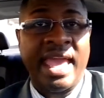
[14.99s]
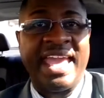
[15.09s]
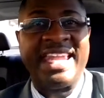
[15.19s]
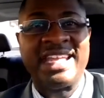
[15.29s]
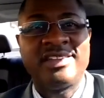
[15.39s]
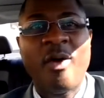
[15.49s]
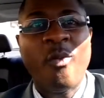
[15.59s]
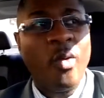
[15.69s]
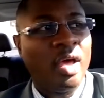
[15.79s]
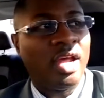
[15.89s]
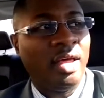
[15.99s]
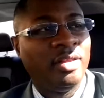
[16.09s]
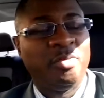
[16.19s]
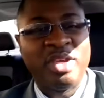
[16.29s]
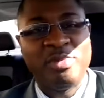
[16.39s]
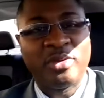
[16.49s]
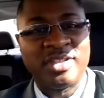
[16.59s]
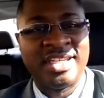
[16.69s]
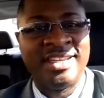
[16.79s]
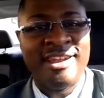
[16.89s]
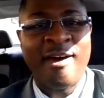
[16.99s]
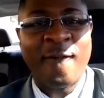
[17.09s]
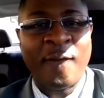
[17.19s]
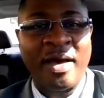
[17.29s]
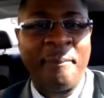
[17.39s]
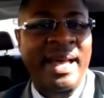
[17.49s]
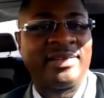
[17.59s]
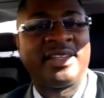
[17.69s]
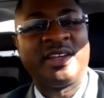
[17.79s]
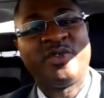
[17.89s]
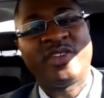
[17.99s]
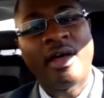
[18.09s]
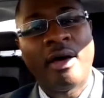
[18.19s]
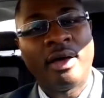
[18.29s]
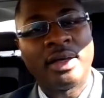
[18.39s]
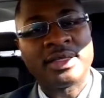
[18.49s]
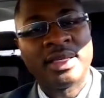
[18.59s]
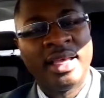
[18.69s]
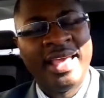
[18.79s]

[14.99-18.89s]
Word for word: and they don't want other people to know about their flaws.